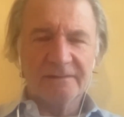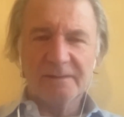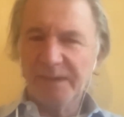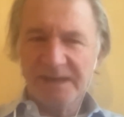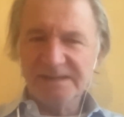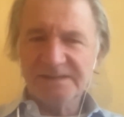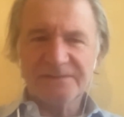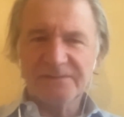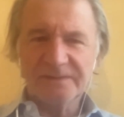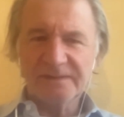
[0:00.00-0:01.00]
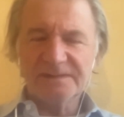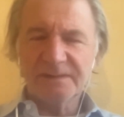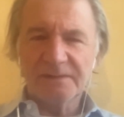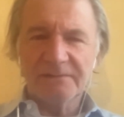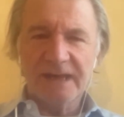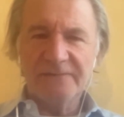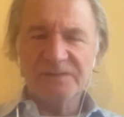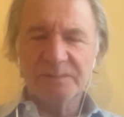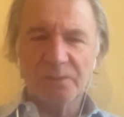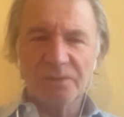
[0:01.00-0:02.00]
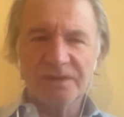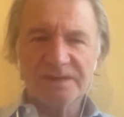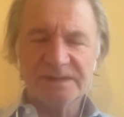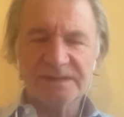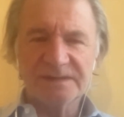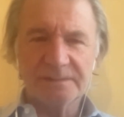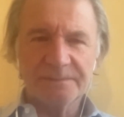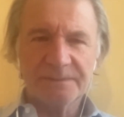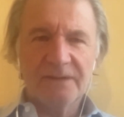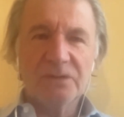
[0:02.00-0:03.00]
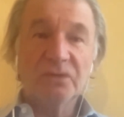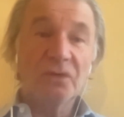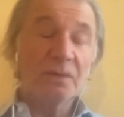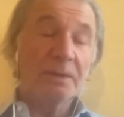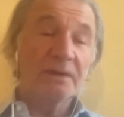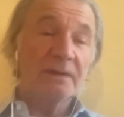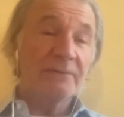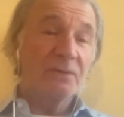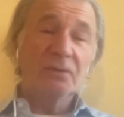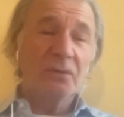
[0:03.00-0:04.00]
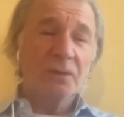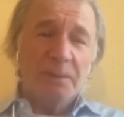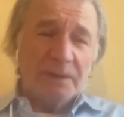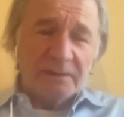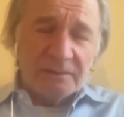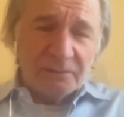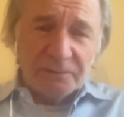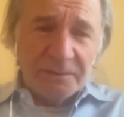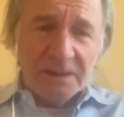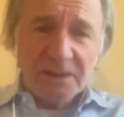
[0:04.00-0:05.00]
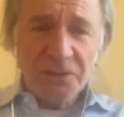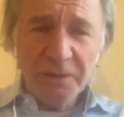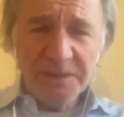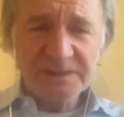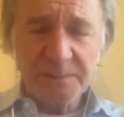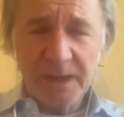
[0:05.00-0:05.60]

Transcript: the base for, it's our life supporting system. And when you talk about, to an economist